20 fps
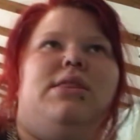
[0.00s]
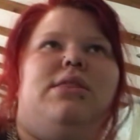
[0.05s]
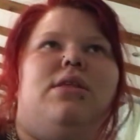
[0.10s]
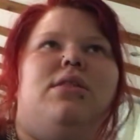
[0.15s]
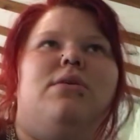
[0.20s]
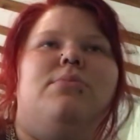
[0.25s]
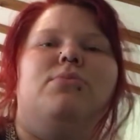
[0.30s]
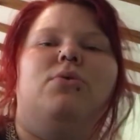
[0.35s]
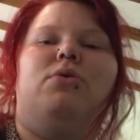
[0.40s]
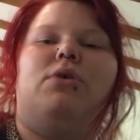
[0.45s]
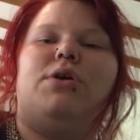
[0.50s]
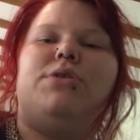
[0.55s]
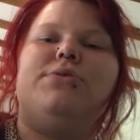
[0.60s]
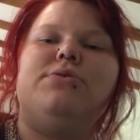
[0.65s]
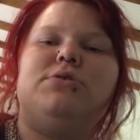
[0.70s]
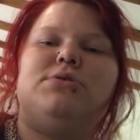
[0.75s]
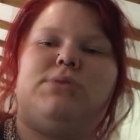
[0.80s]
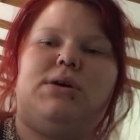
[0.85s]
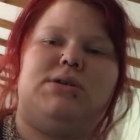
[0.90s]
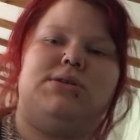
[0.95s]
And then the more I
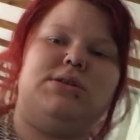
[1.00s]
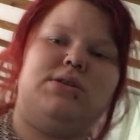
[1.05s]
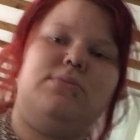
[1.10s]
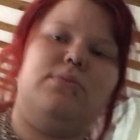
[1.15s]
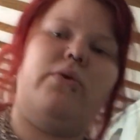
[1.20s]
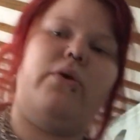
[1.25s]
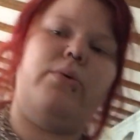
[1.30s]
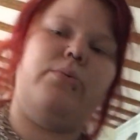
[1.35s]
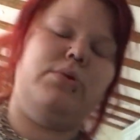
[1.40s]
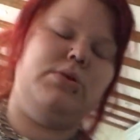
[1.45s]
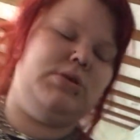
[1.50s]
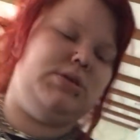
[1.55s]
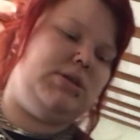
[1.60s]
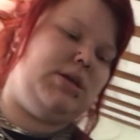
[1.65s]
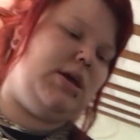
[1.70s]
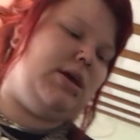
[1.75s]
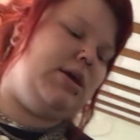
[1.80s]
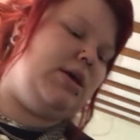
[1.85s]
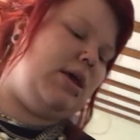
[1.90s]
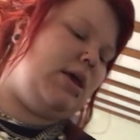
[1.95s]
thought about it, the more I
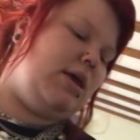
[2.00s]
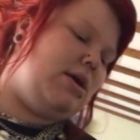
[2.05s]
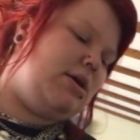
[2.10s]
wanted it.